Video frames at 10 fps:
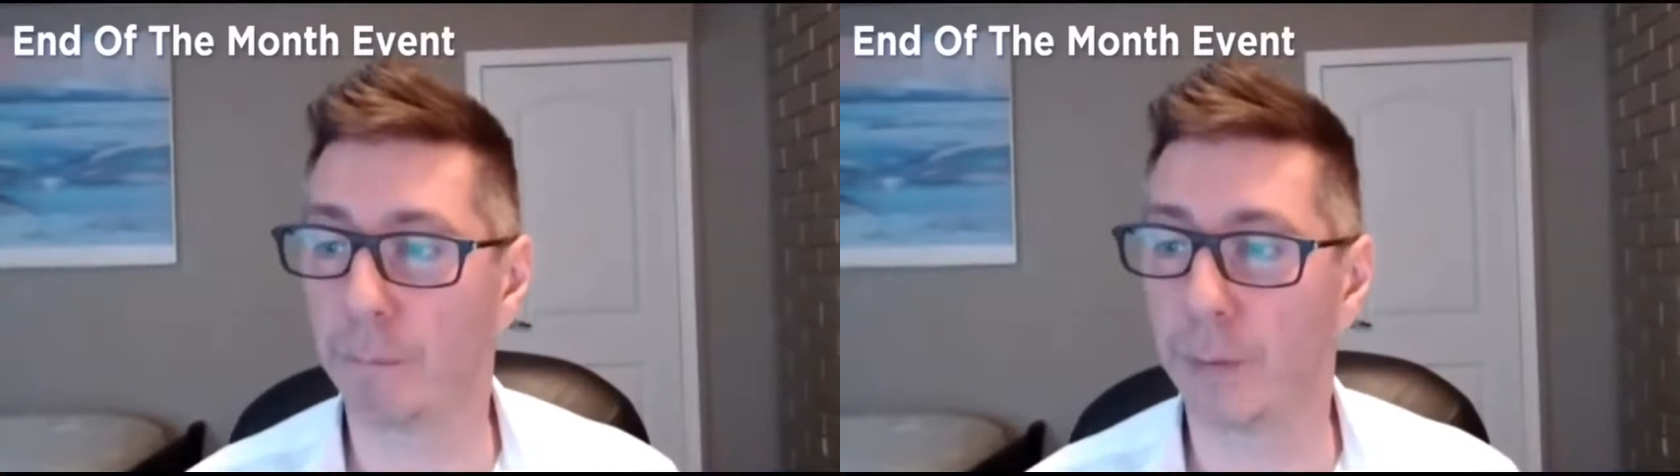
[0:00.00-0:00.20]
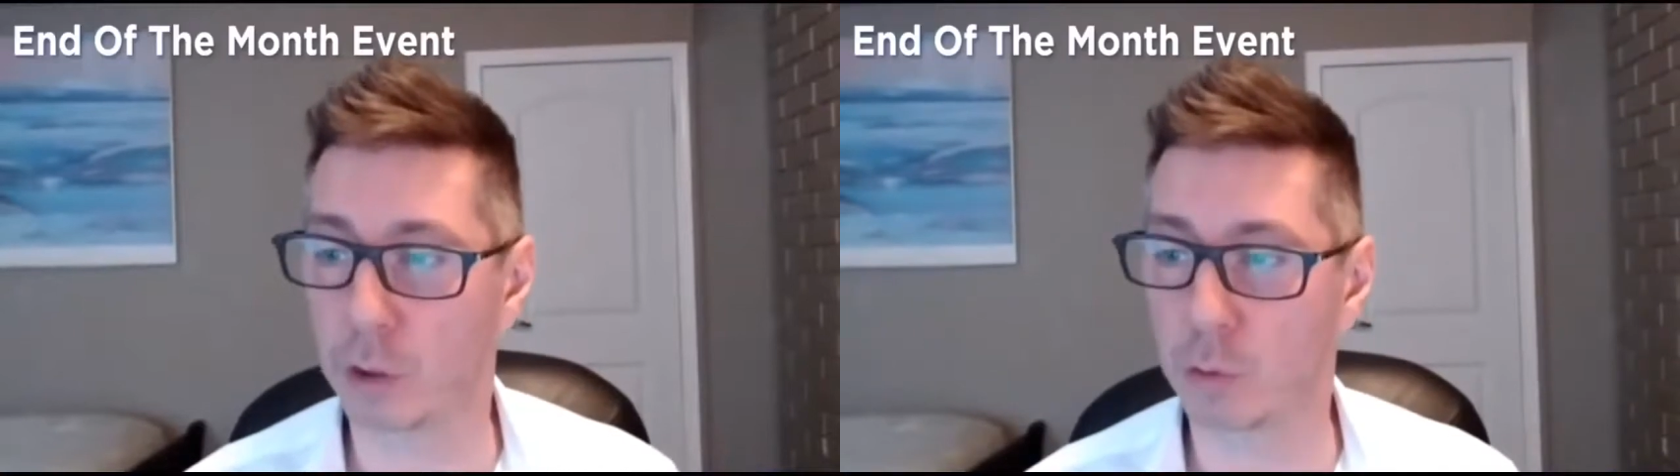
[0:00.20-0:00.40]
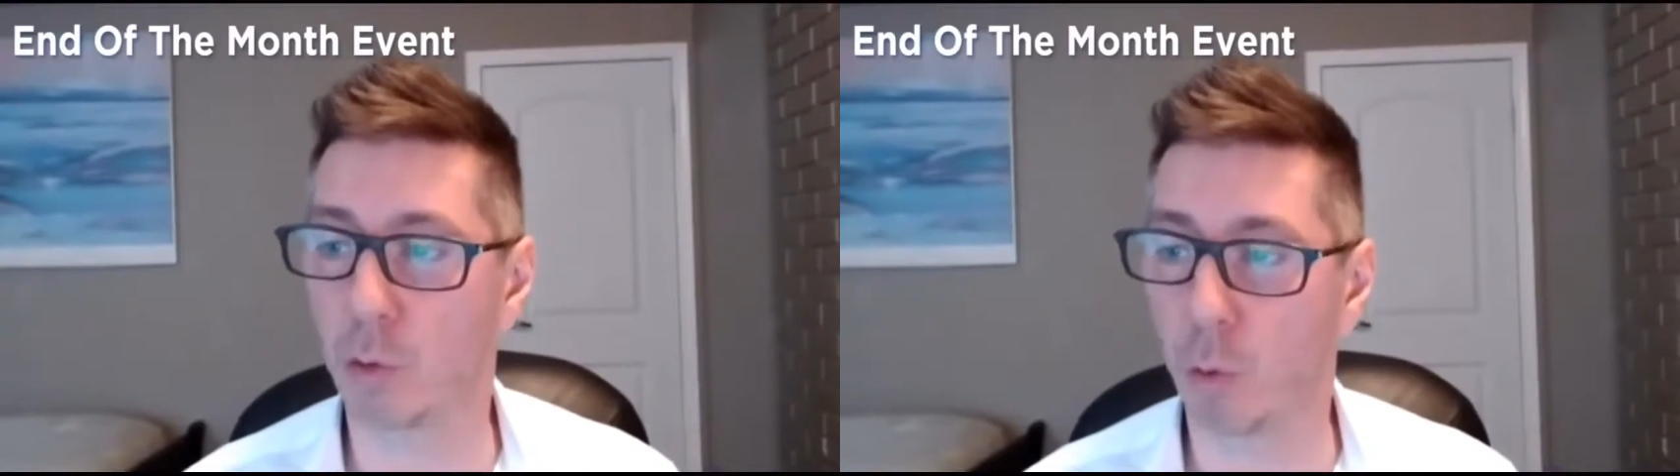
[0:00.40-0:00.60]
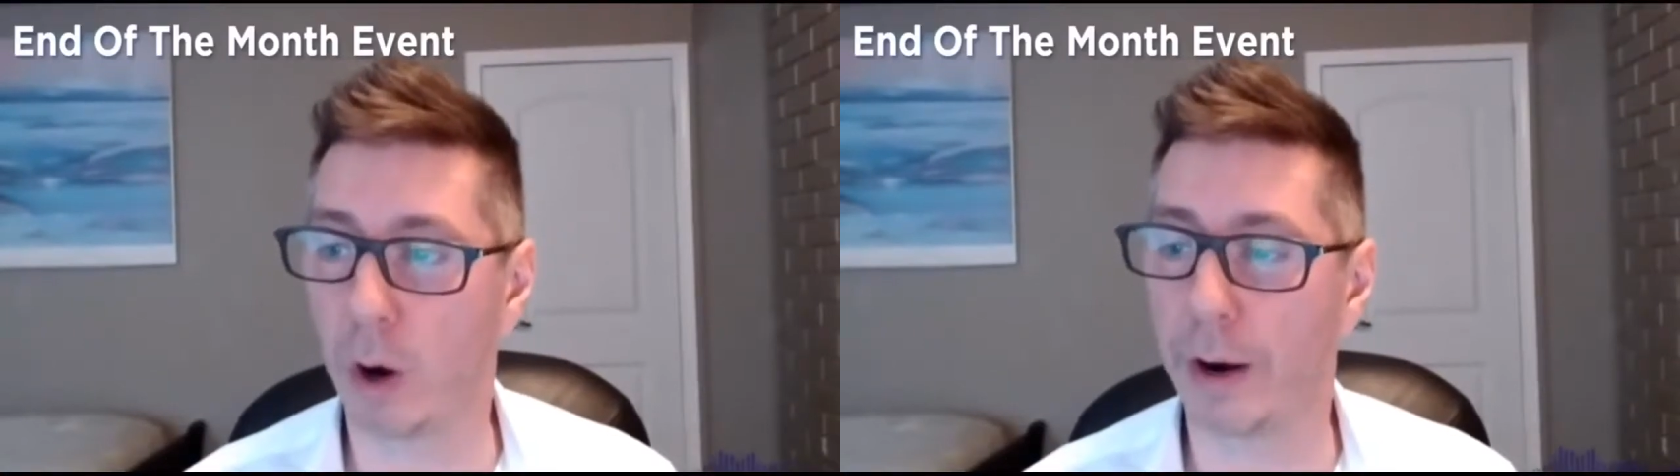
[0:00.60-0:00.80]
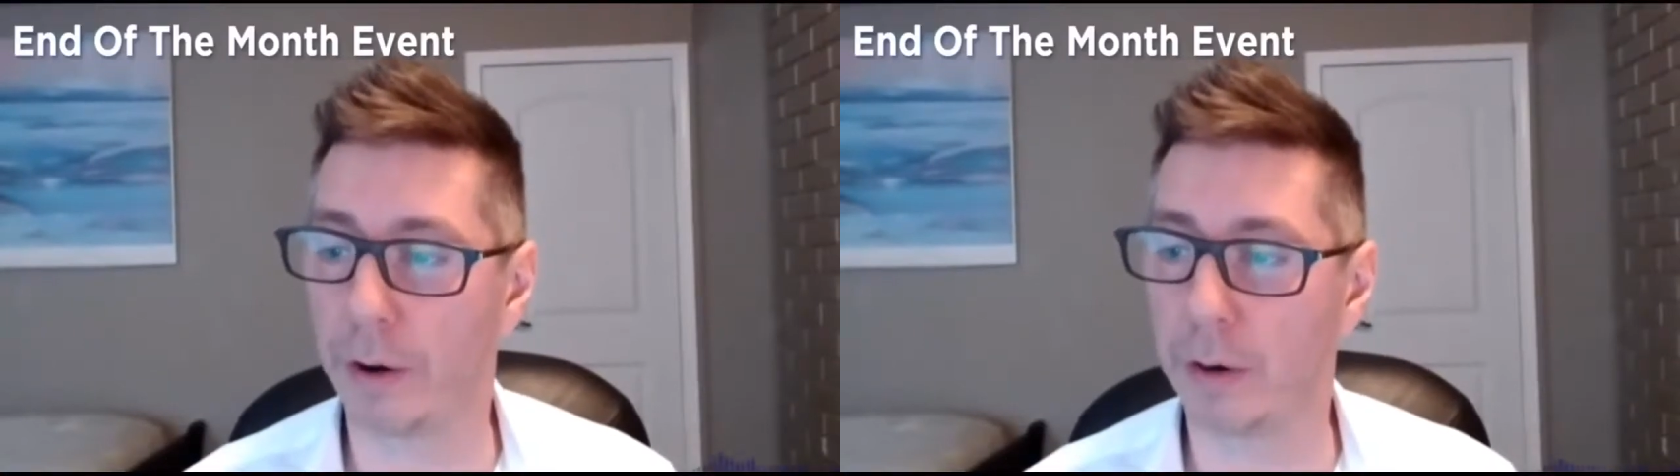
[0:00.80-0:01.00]
that's
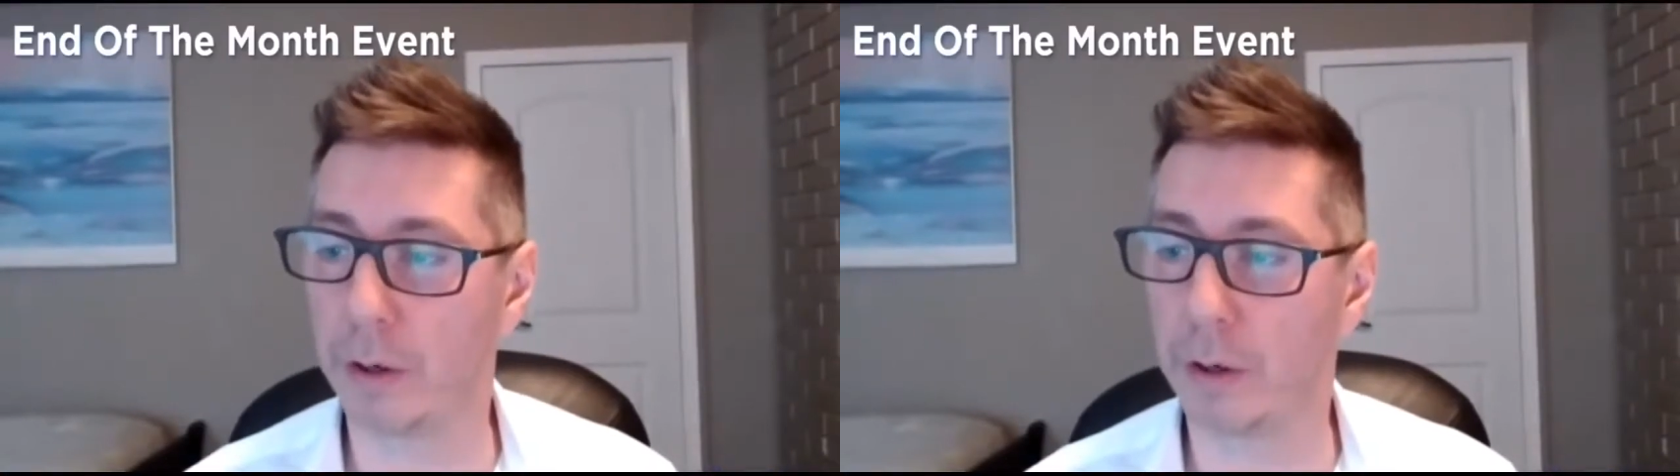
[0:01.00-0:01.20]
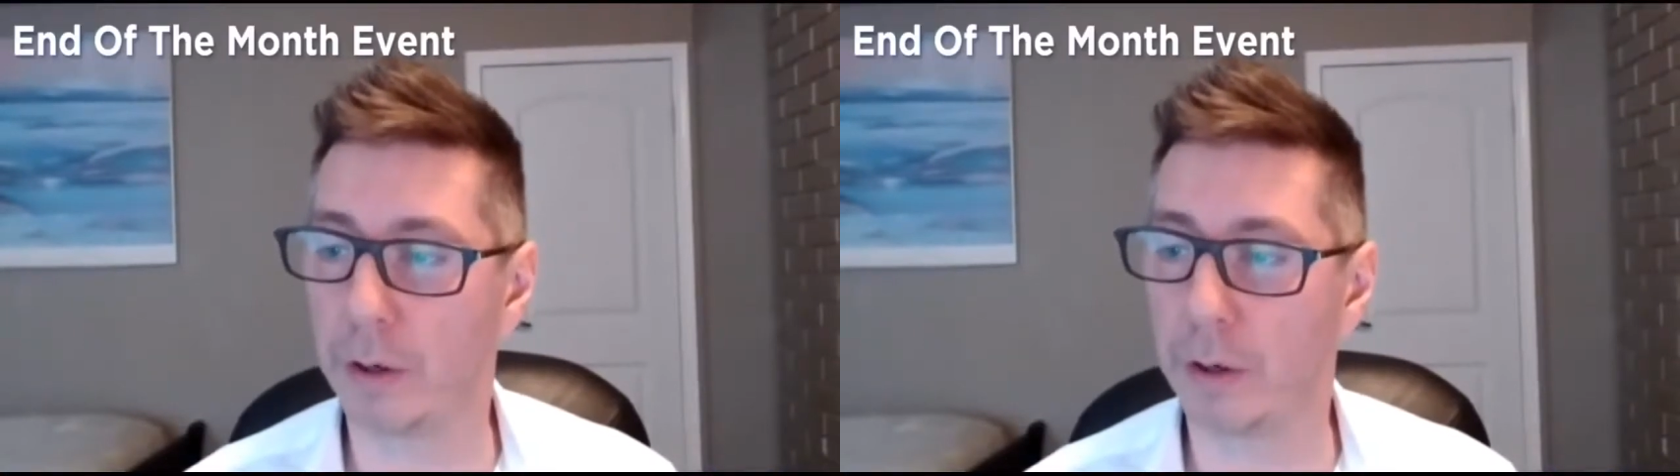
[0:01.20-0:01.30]
required,